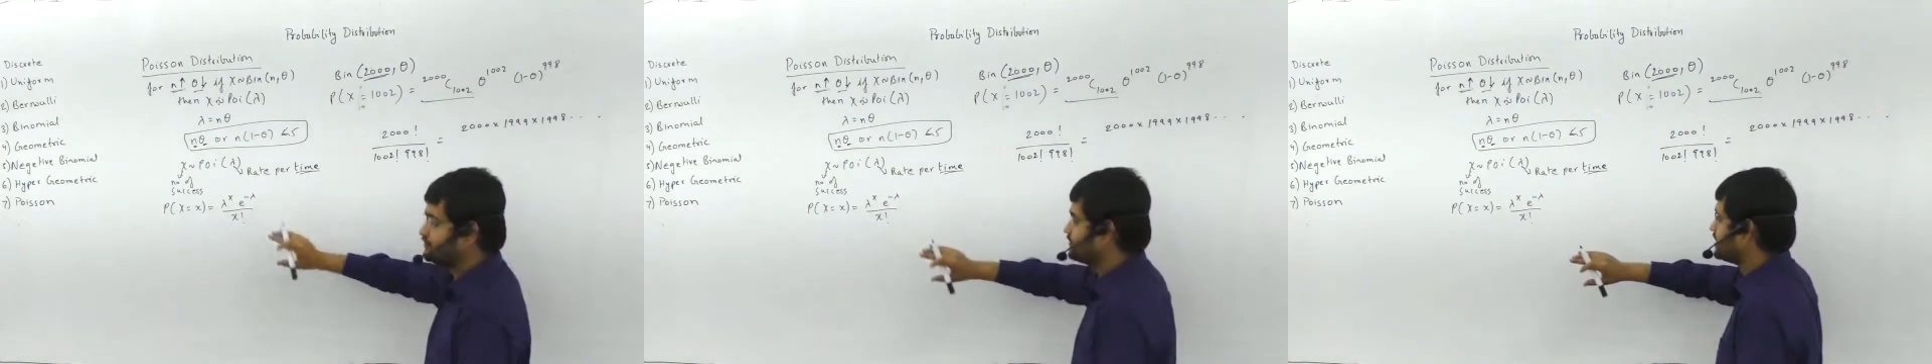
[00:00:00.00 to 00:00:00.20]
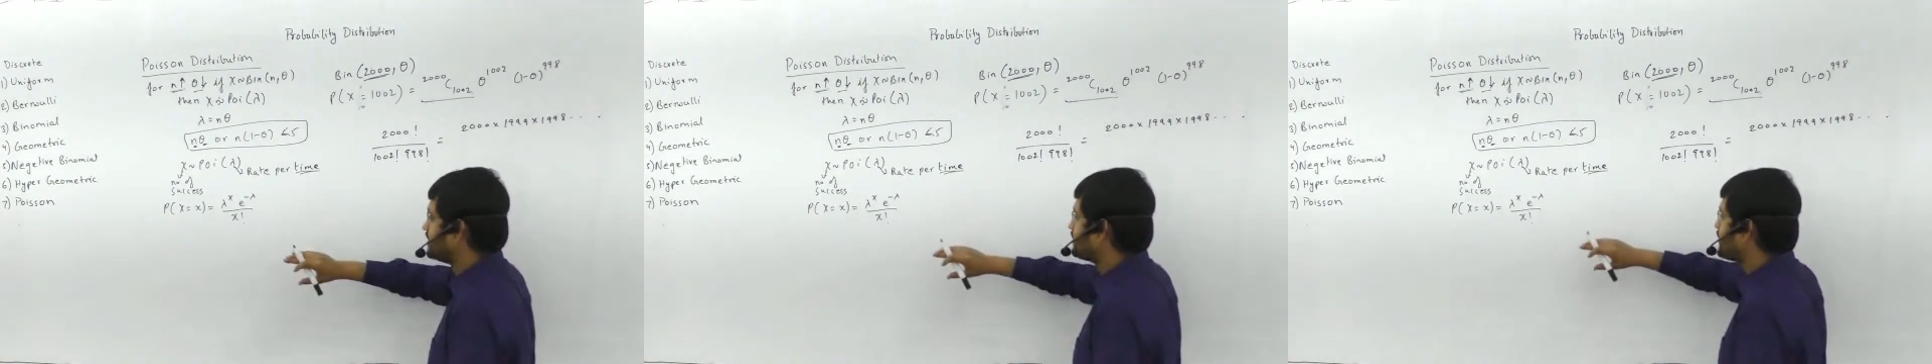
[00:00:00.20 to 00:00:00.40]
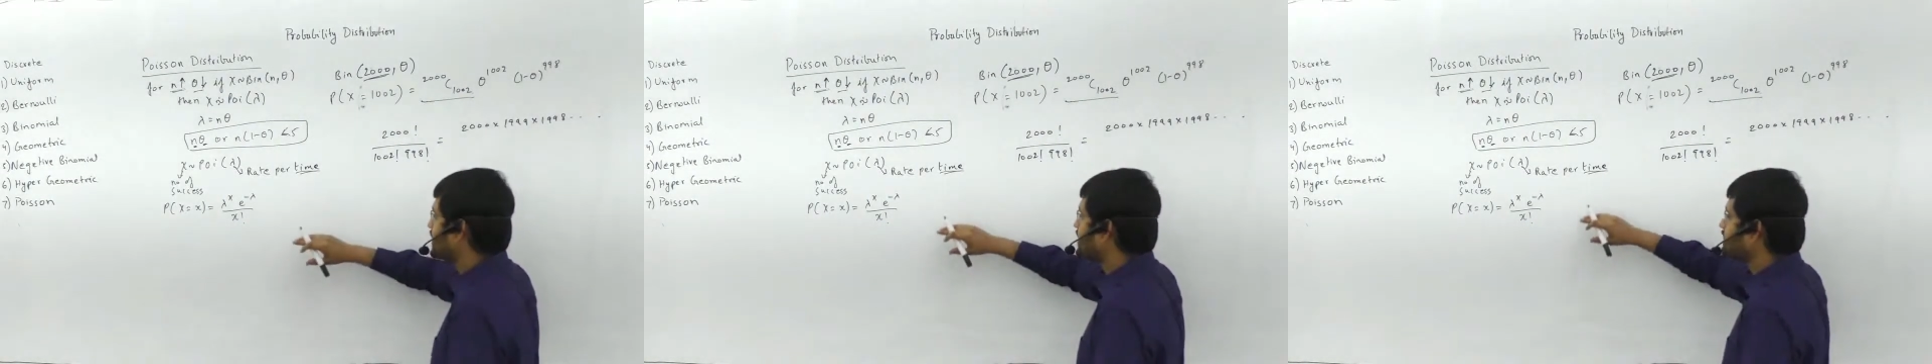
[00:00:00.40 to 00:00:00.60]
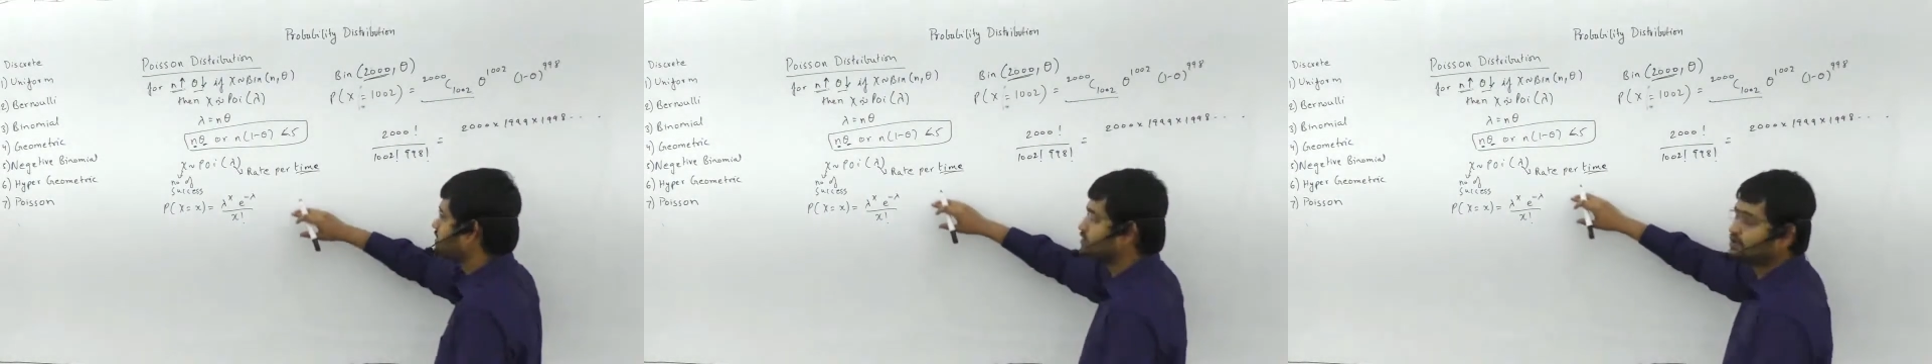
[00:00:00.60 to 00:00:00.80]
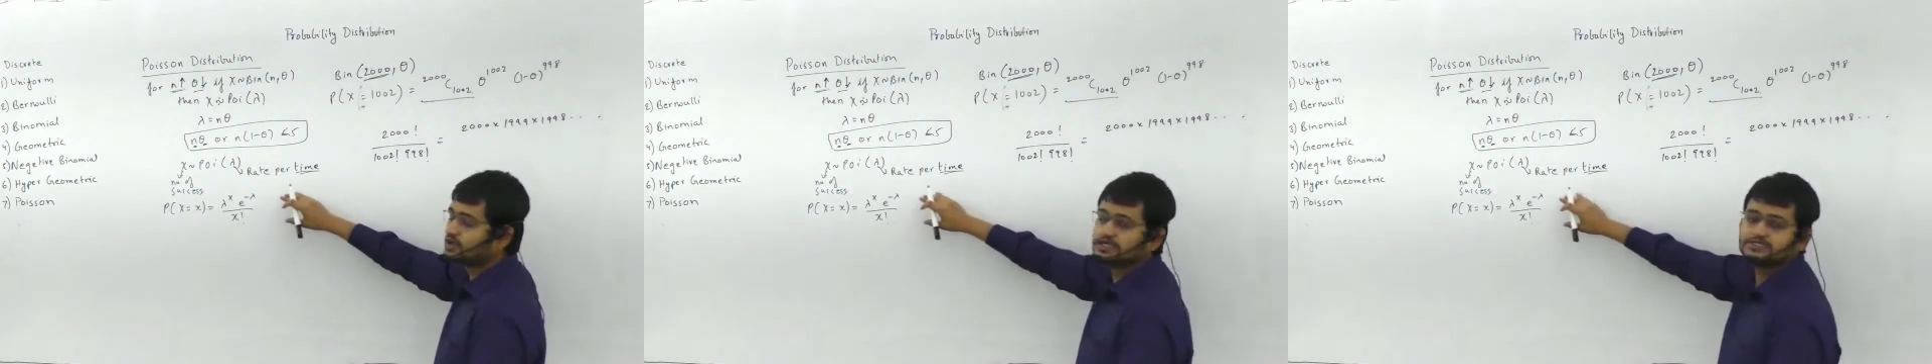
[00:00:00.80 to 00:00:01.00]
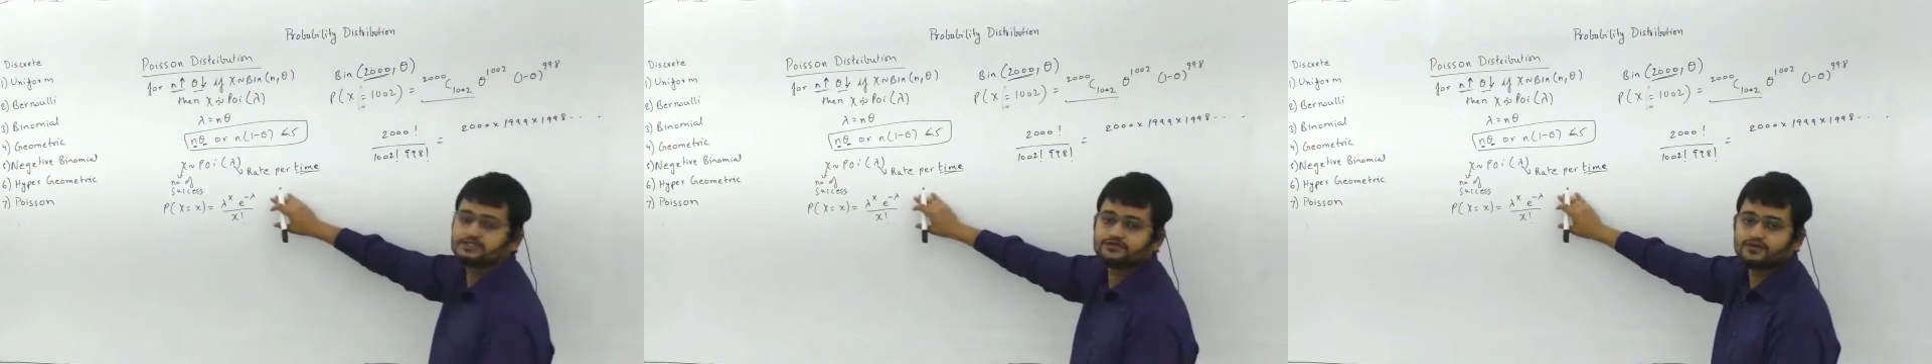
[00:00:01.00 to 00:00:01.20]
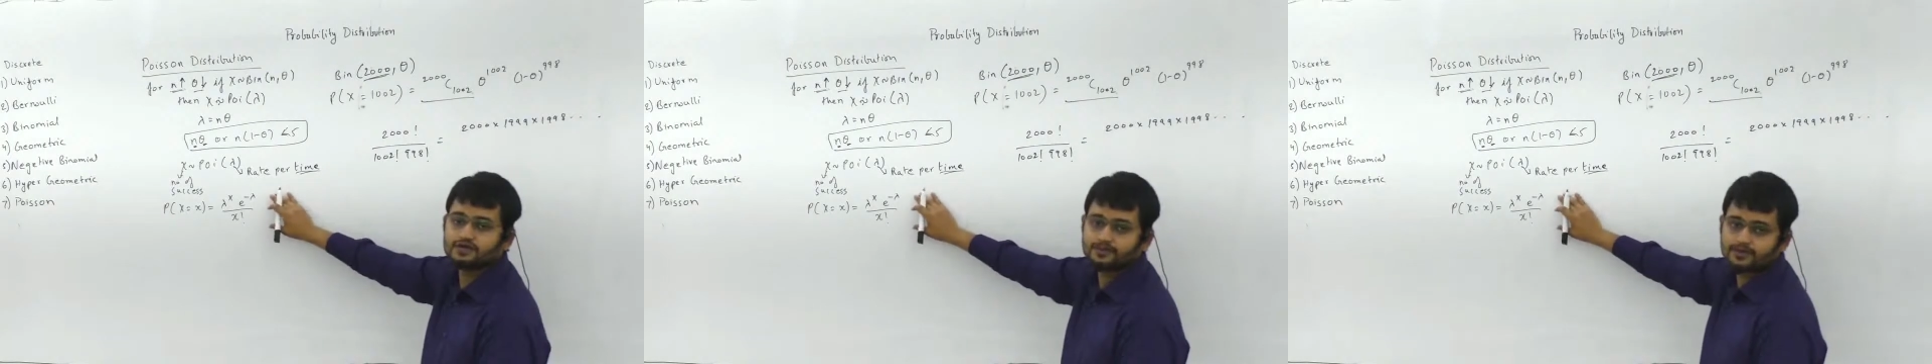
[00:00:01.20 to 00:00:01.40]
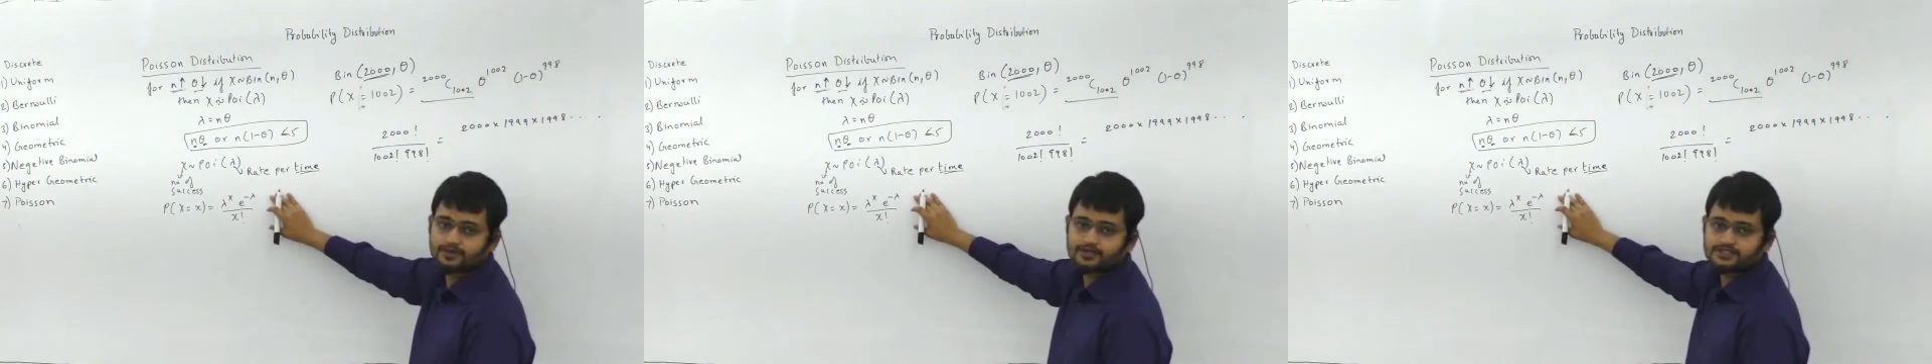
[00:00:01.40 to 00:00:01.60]
we require the knowledge of
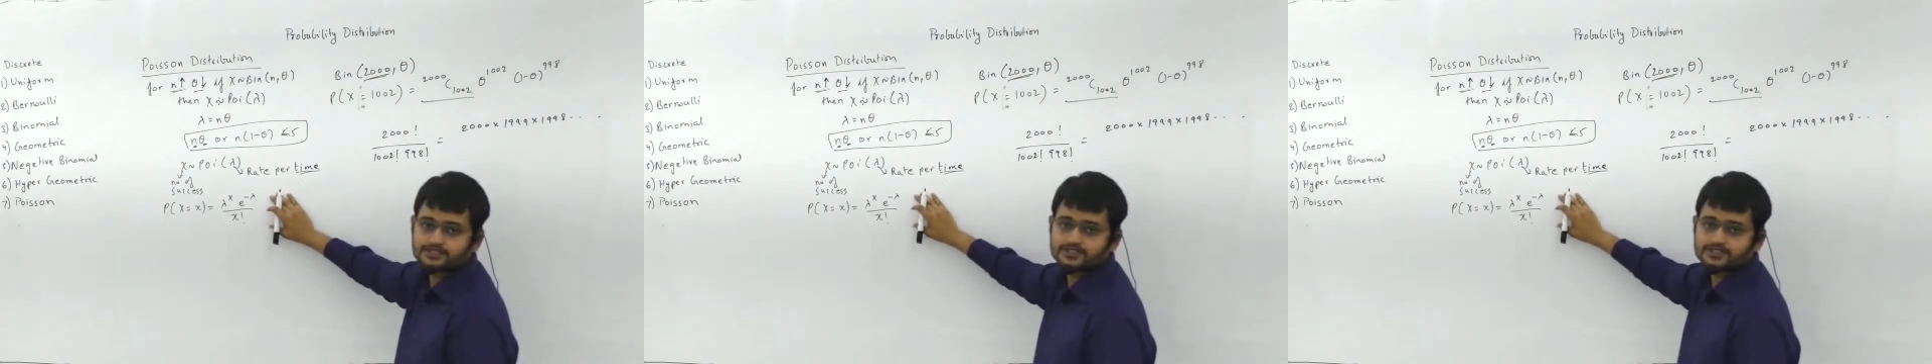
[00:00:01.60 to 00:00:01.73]
limits